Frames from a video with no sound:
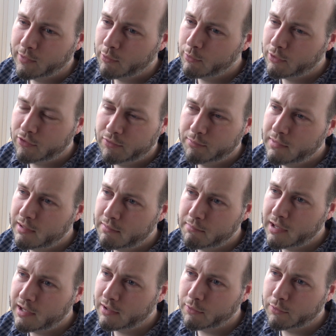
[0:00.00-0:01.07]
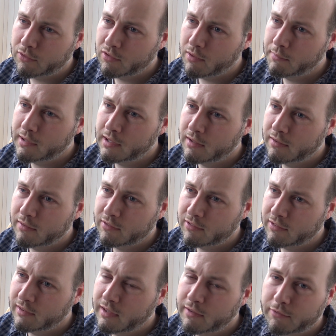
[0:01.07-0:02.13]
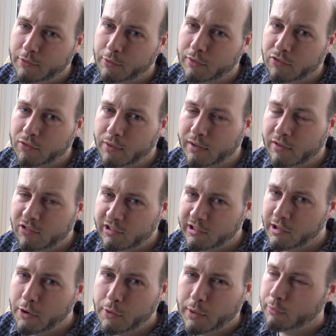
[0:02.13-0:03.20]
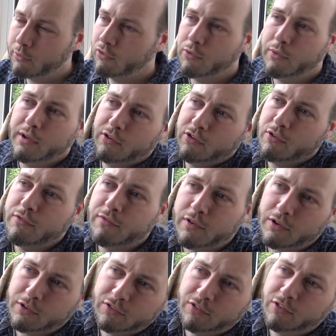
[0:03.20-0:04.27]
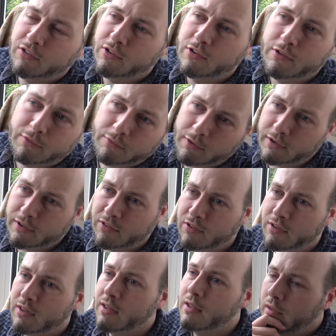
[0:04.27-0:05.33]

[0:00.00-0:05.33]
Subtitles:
which meant I was coming, even though I was going slow, I was going too fast to turn right,